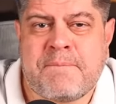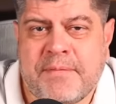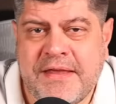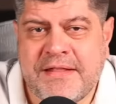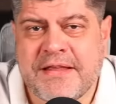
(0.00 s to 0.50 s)

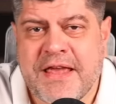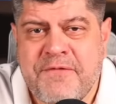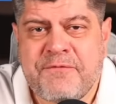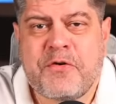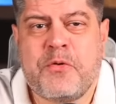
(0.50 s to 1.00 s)
It
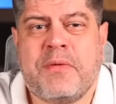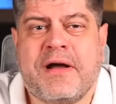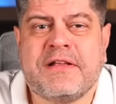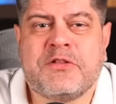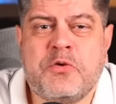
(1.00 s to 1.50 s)
came from
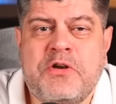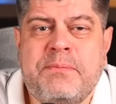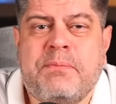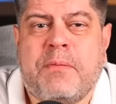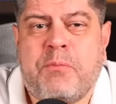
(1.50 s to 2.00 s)
Anatoly
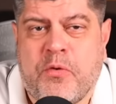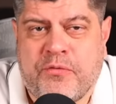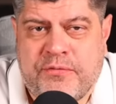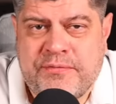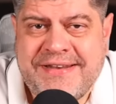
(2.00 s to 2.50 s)

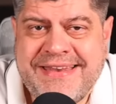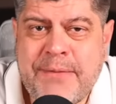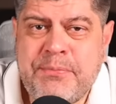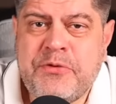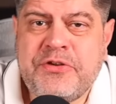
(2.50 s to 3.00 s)
Popov,
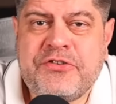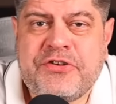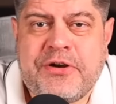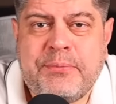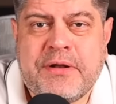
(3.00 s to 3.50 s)
deputy
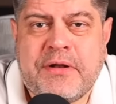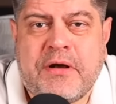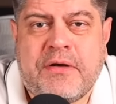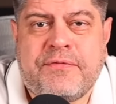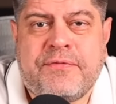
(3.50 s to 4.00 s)
chairman
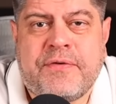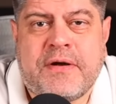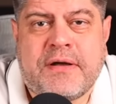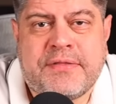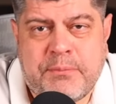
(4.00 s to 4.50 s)
of
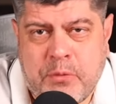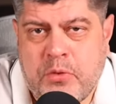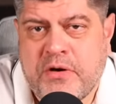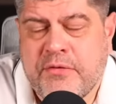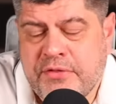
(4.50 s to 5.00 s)
the
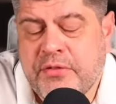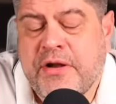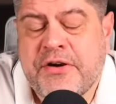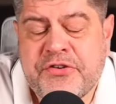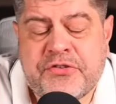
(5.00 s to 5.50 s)
board of the
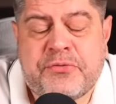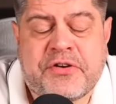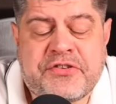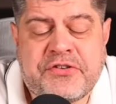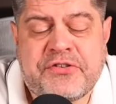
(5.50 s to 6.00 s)
largest
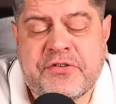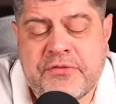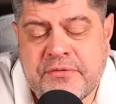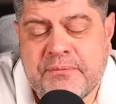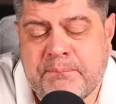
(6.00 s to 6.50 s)
Russia's
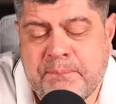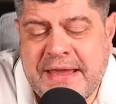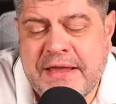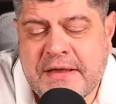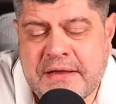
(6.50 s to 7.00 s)

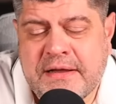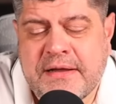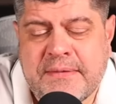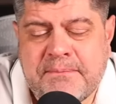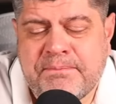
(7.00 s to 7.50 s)
bank,
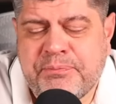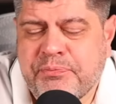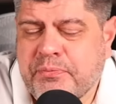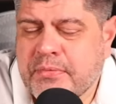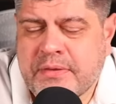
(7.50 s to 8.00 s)

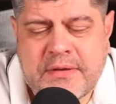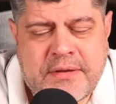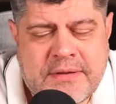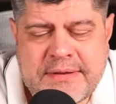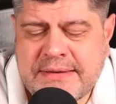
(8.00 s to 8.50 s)

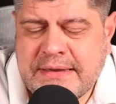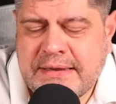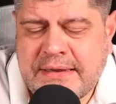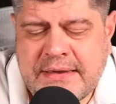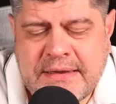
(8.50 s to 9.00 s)

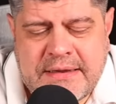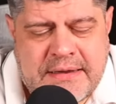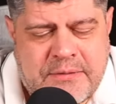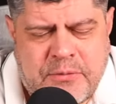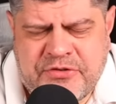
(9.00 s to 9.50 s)

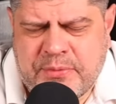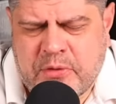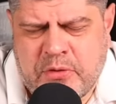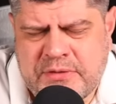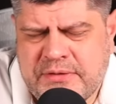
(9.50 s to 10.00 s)

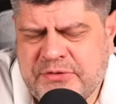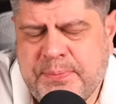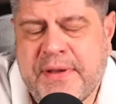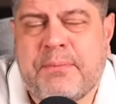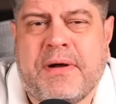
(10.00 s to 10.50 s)

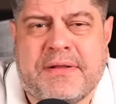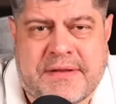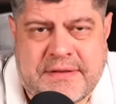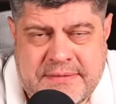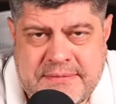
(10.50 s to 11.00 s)
Sberbank,